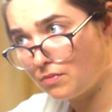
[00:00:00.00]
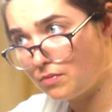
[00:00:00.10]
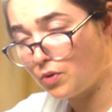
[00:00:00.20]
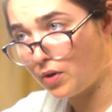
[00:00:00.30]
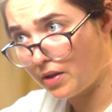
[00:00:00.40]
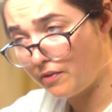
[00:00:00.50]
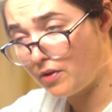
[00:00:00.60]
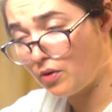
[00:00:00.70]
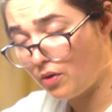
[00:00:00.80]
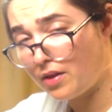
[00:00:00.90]
You are
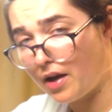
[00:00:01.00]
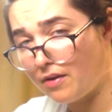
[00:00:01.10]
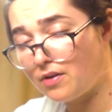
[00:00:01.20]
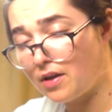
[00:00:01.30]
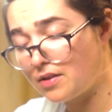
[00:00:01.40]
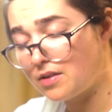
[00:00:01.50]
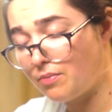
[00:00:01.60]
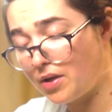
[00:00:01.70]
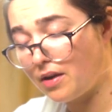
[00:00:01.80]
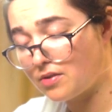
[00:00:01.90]
living your life and not
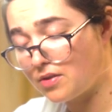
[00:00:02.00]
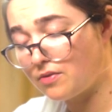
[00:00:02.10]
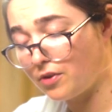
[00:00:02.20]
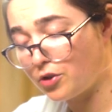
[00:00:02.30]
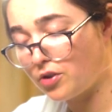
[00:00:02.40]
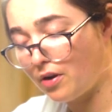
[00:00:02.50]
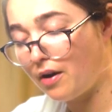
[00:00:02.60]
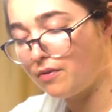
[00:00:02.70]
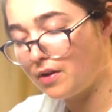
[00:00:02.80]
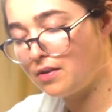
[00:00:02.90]
somebody else's version
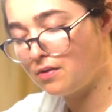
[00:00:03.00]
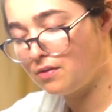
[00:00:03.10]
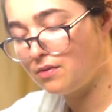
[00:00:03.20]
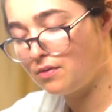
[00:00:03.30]
of it.